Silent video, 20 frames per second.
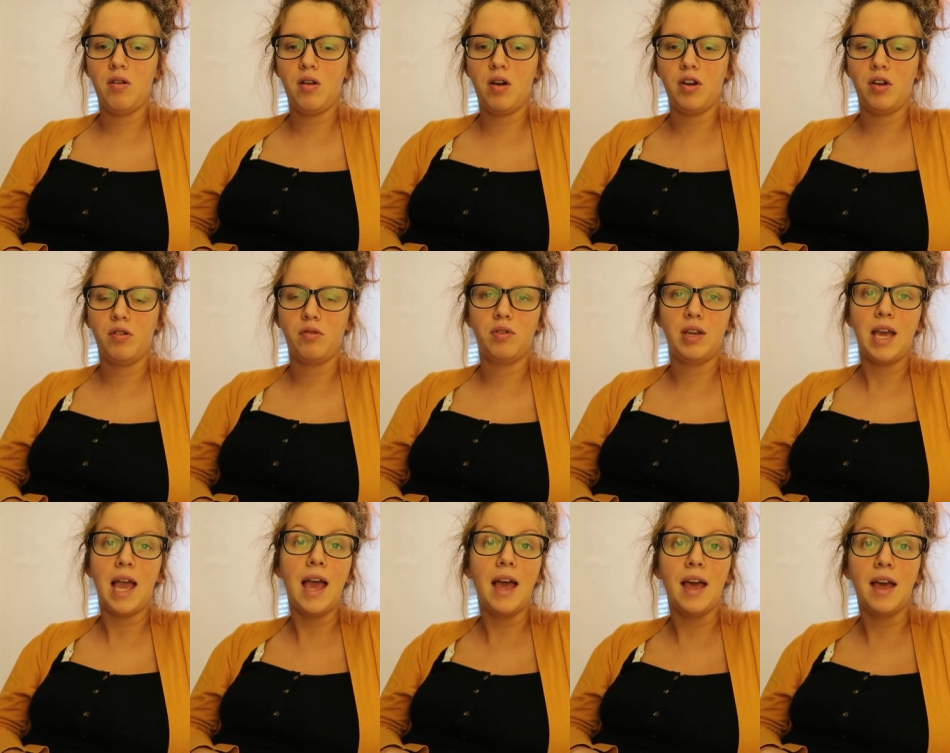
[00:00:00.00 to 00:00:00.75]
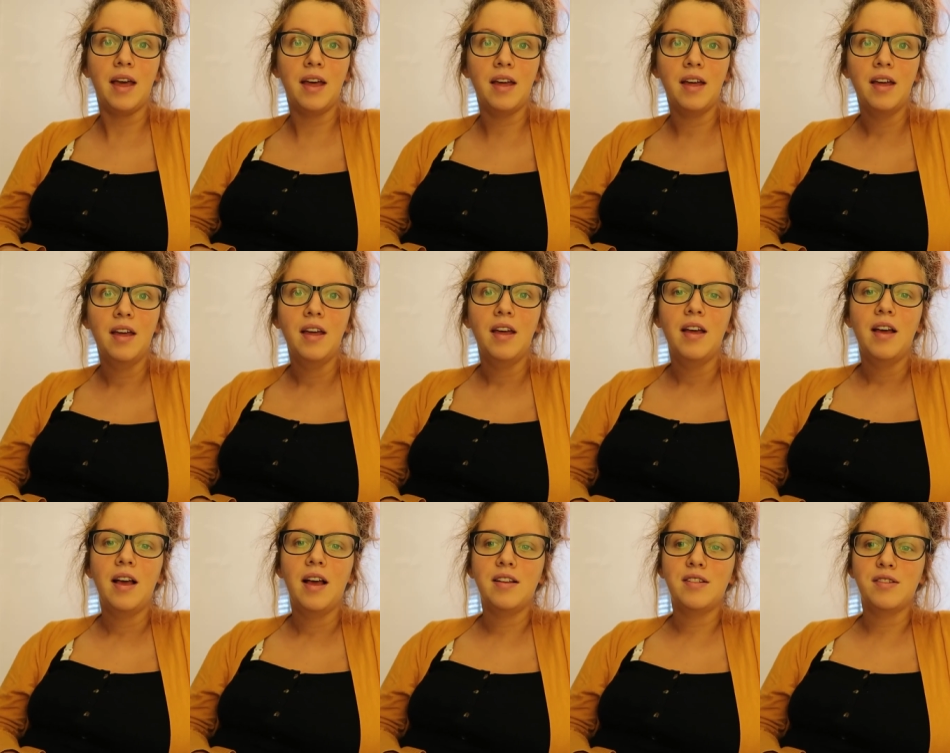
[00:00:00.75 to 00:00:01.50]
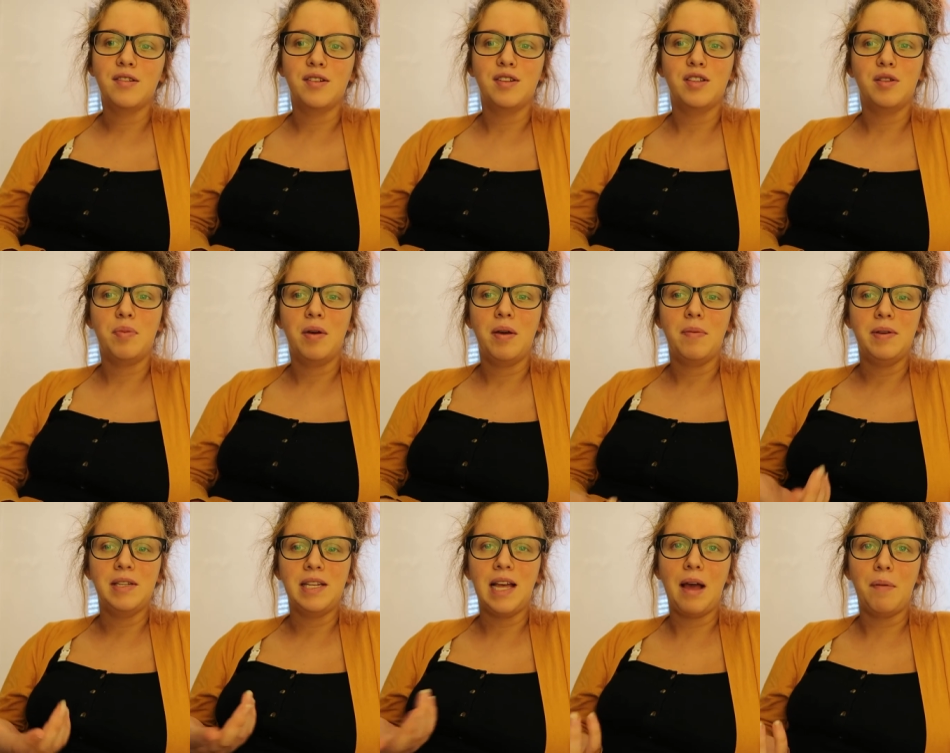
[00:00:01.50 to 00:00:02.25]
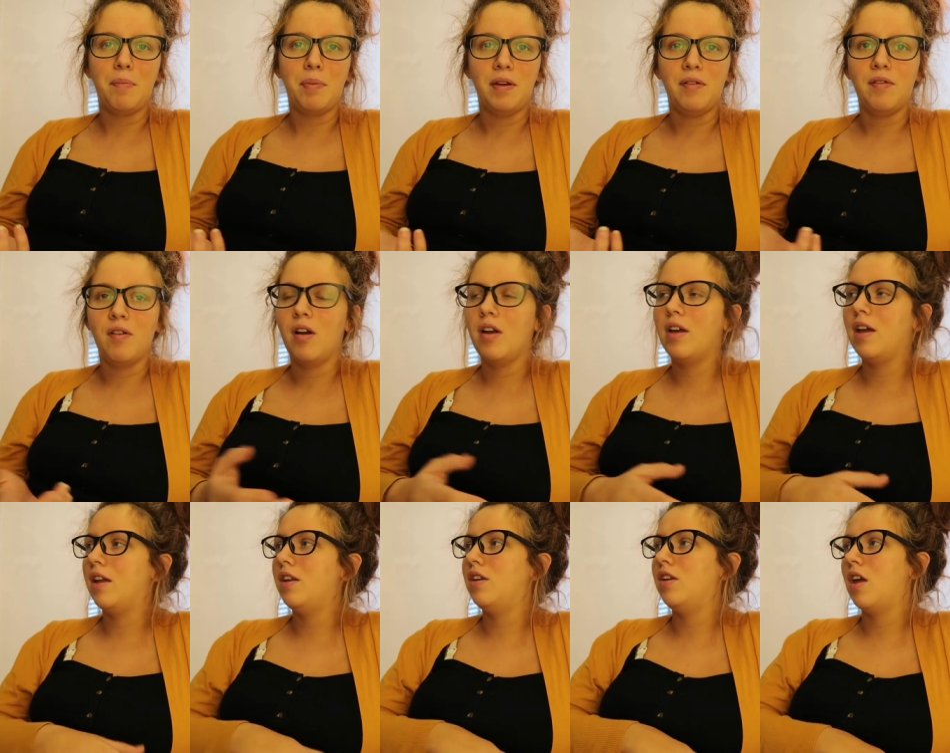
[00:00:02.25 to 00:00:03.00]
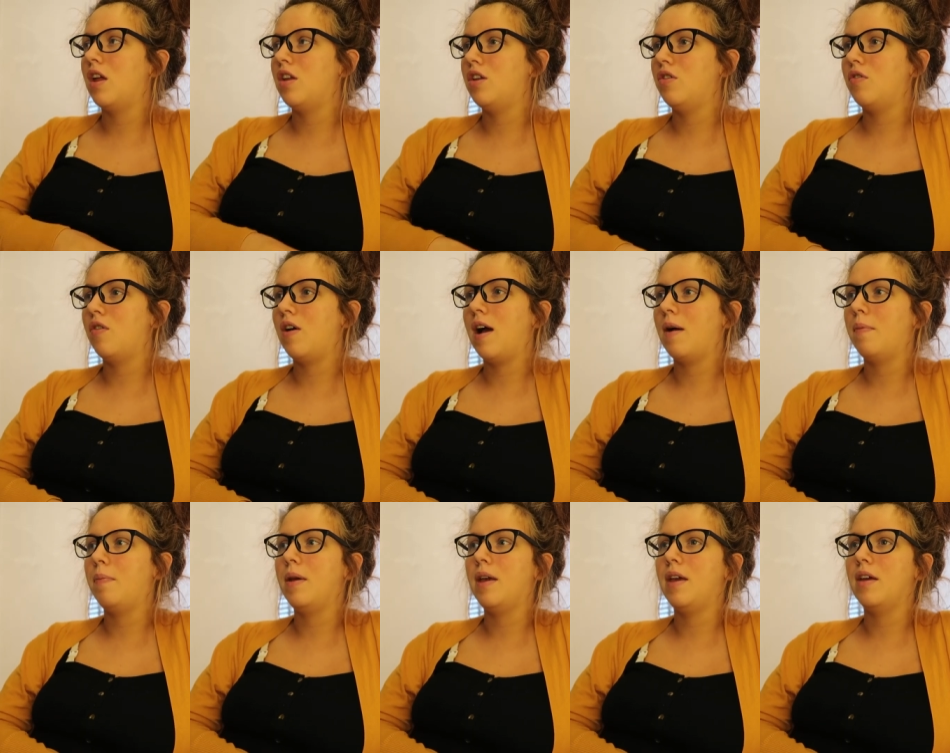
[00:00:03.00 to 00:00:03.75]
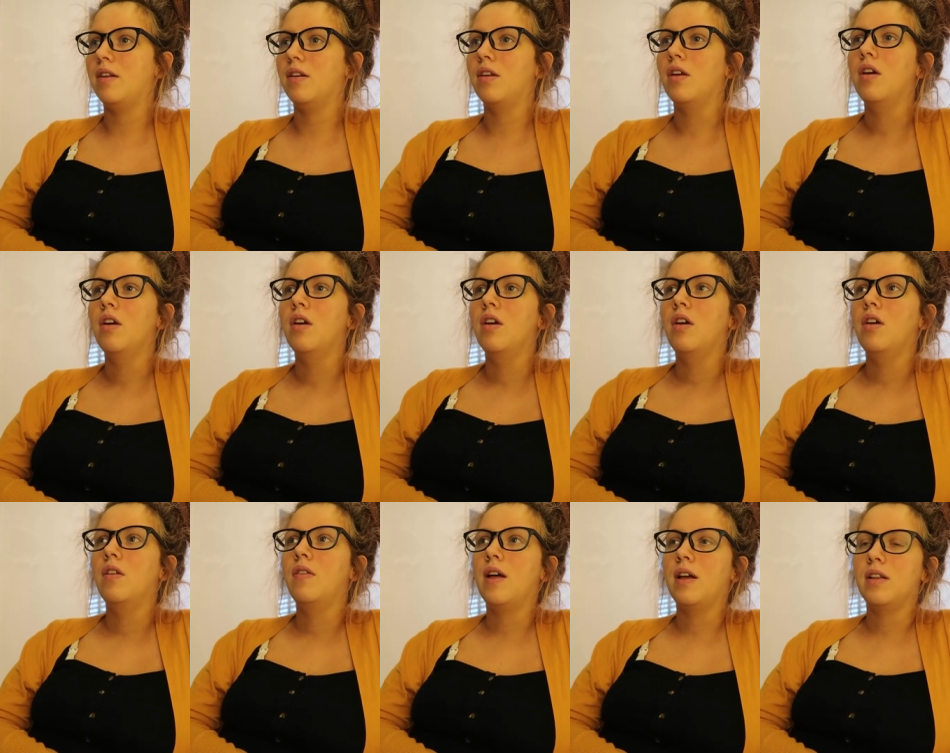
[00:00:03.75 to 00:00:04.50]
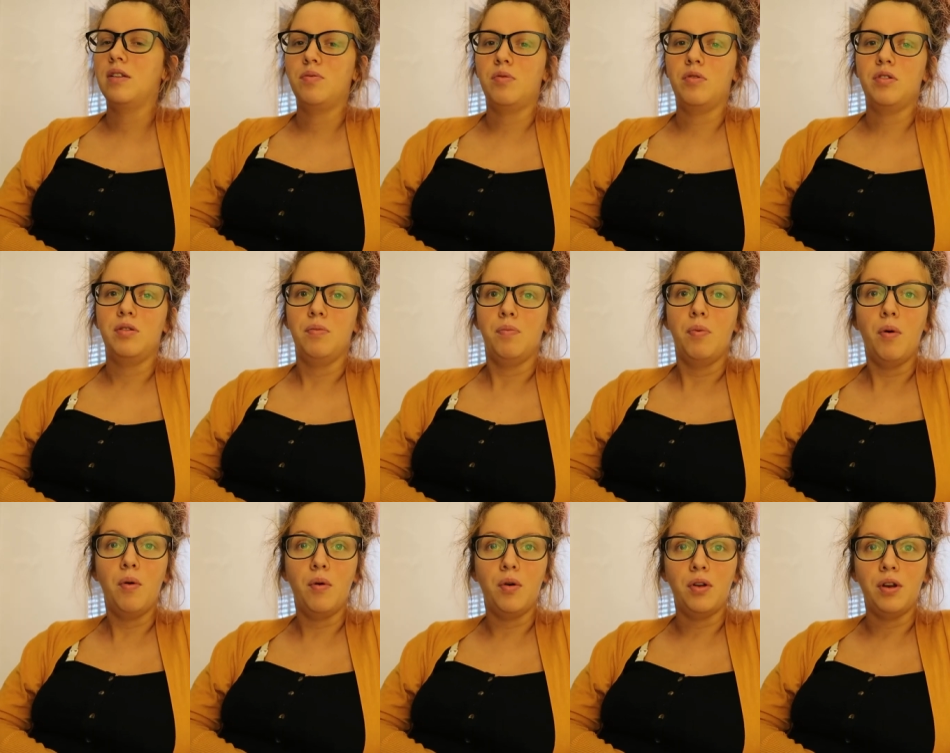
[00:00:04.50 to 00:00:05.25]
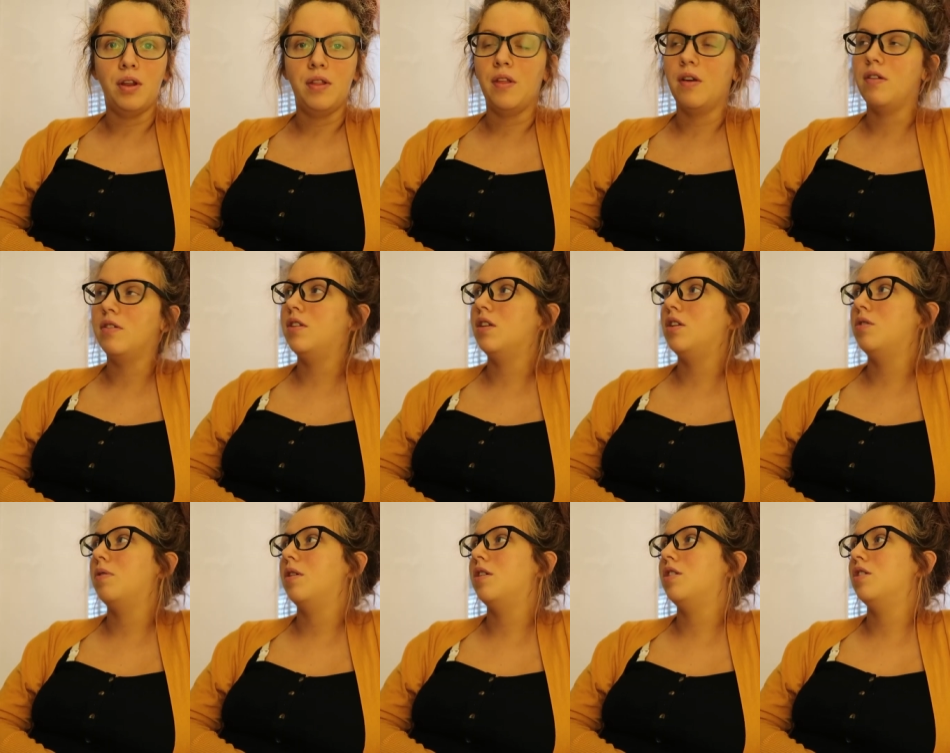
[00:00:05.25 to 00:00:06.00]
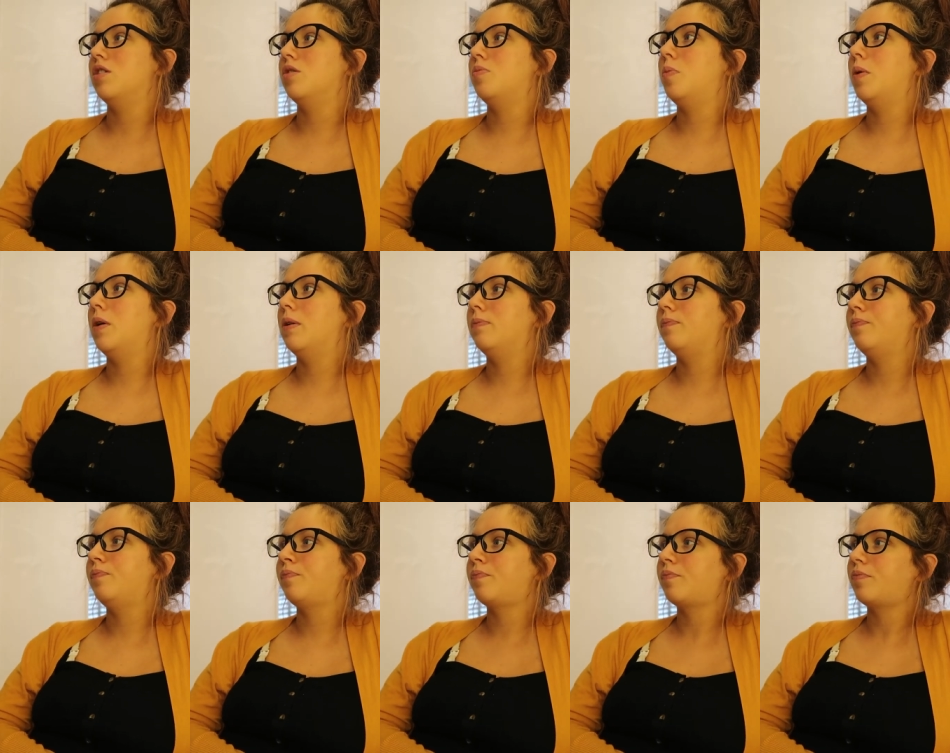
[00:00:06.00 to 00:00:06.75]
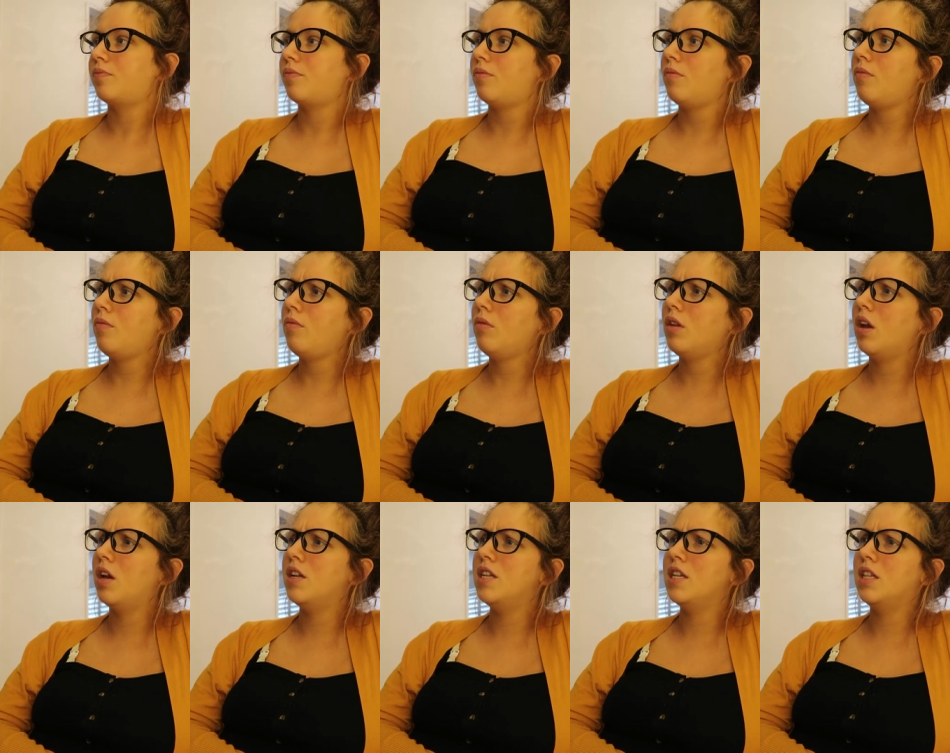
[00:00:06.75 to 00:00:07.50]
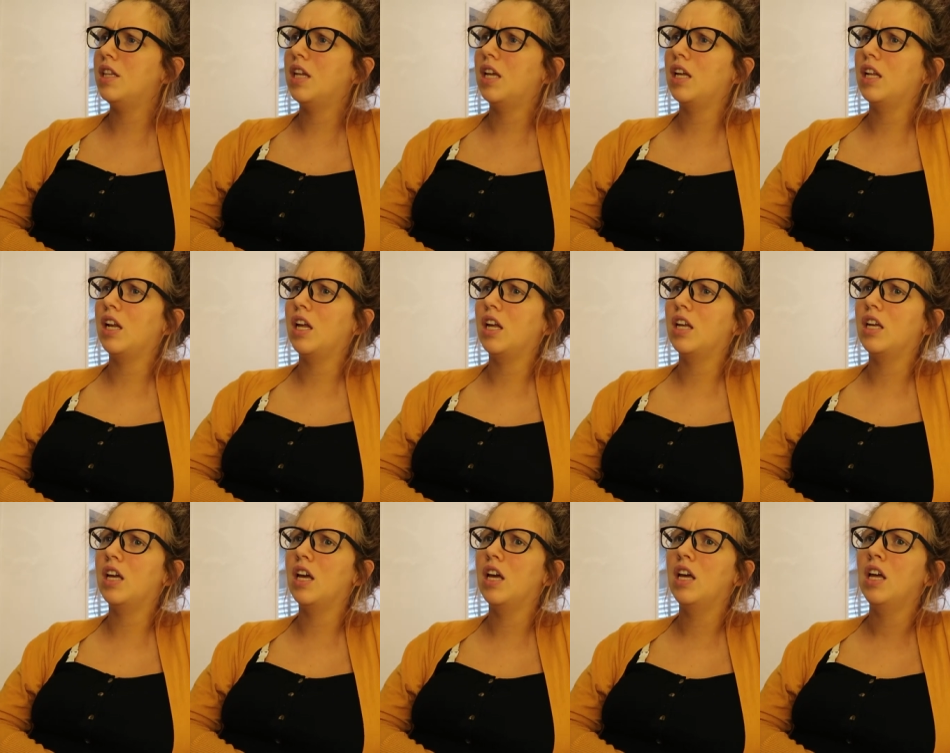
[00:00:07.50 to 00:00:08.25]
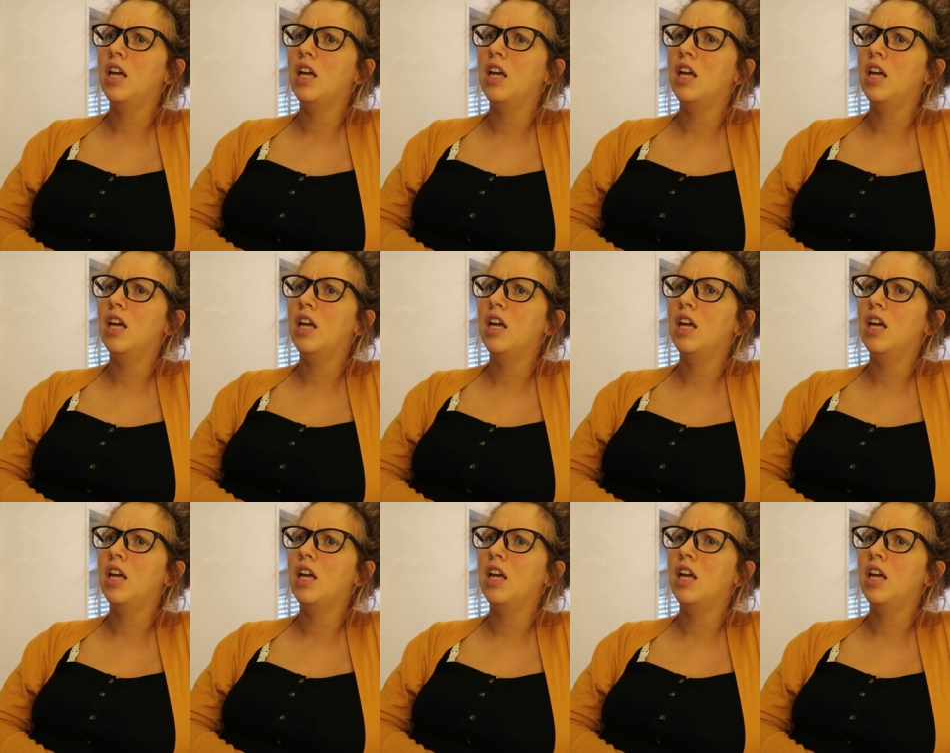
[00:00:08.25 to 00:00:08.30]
I don't care as long as the baby's happy, right? And, and you're happy and that's what's important in those situations. But I did think like,